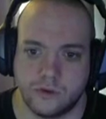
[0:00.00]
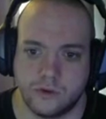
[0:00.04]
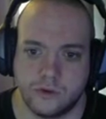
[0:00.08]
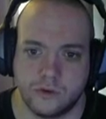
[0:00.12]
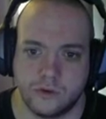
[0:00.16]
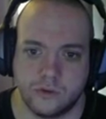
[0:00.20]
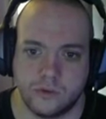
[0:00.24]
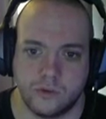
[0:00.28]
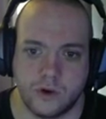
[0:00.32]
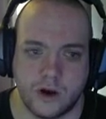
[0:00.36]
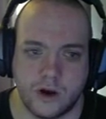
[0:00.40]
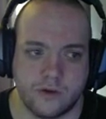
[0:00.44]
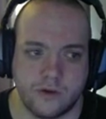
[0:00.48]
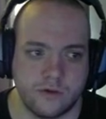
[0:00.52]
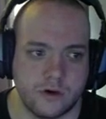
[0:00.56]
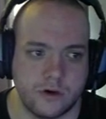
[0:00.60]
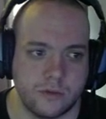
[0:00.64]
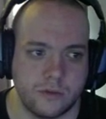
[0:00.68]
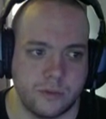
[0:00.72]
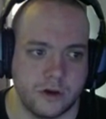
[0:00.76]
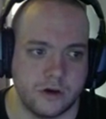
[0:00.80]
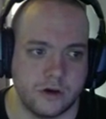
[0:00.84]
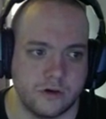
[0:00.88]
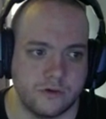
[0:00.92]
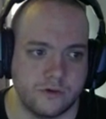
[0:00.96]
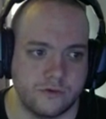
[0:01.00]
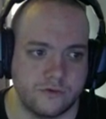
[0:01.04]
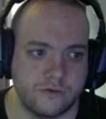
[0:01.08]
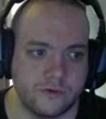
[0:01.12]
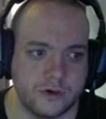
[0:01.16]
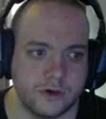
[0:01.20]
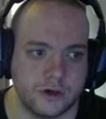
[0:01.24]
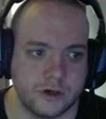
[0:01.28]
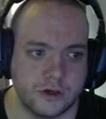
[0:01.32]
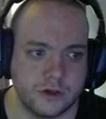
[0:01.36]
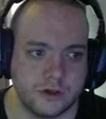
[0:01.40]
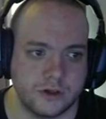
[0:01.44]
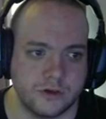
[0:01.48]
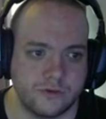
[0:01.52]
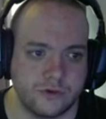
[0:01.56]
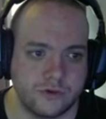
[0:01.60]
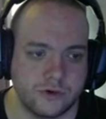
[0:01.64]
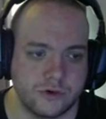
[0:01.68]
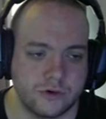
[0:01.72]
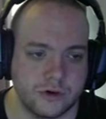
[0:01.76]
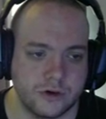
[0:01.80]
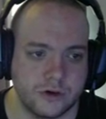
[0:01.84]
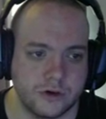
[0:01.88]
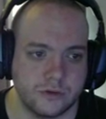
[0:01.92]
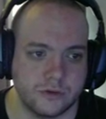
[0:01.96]
we're having a bit of
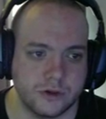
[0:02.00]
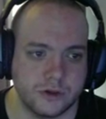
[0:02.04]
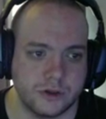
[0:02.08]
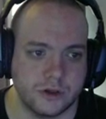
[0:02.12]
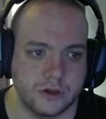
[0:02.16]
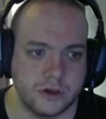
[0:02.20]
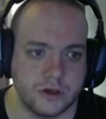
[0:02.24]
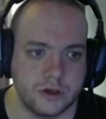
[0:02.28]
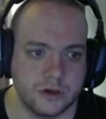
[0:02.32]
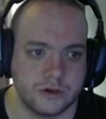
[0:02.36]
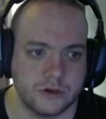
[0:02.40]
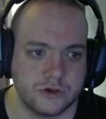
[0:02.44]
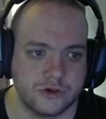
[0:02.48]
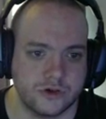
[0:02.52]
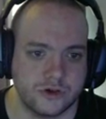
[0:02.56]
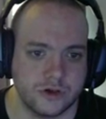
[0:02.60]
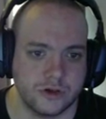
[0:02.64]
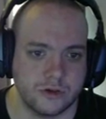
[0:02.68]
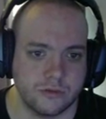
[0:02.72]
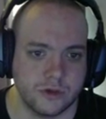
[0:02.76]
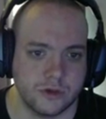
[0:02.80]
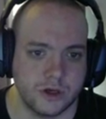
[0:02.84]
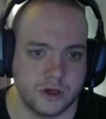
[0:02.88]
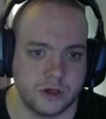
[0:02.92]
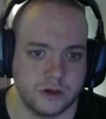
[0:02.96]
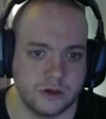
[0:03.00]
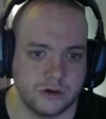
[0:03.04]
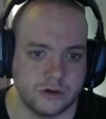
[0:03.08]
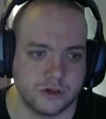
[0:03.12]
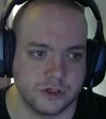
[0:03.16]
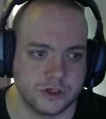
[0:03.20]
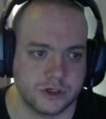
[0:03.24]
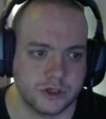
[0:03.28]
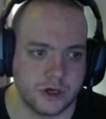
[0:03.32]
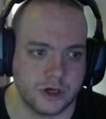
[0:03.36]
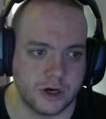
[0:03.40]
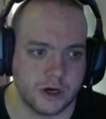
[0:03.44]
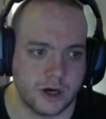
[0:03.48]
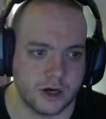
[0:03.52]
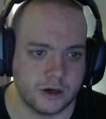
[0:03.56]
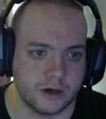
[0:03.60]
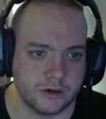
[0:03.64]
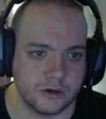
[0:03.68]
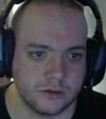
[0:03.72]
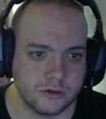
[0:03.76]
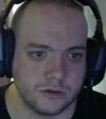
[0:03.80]
difficulty with the stream there. You just cut out